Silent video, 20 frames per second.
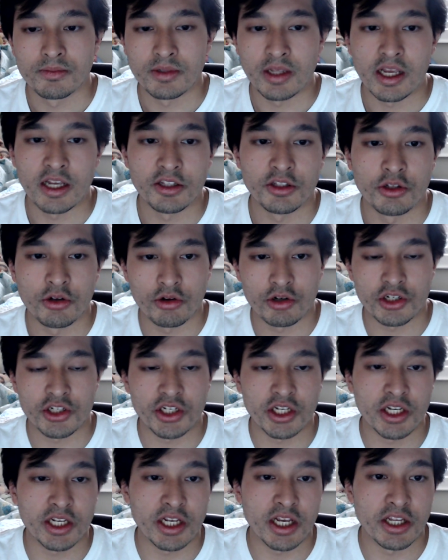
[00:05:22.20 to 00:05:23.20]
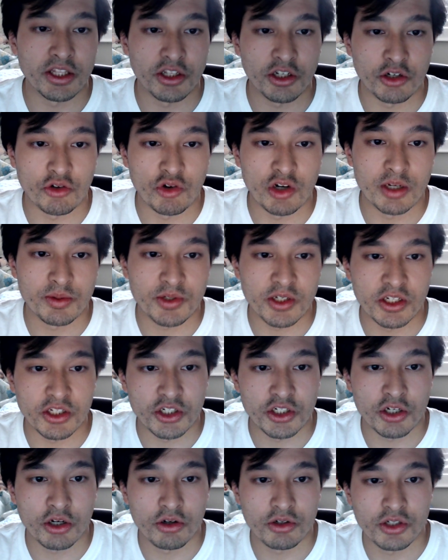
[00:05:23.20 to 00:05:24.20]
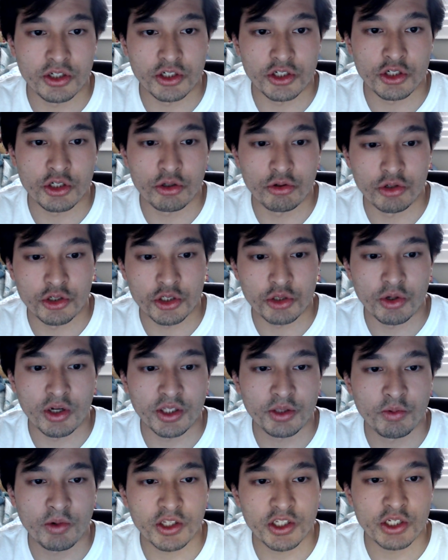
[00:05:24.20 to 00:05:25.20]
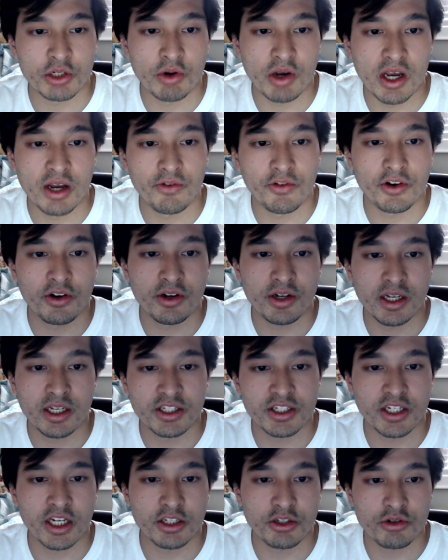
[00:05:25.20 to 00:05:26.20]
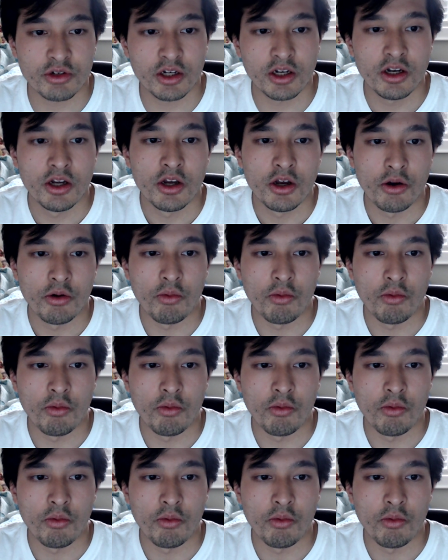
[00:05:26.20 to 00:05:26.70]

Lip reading: Endorshi in the grips and shows his true strength whatsoever, etc.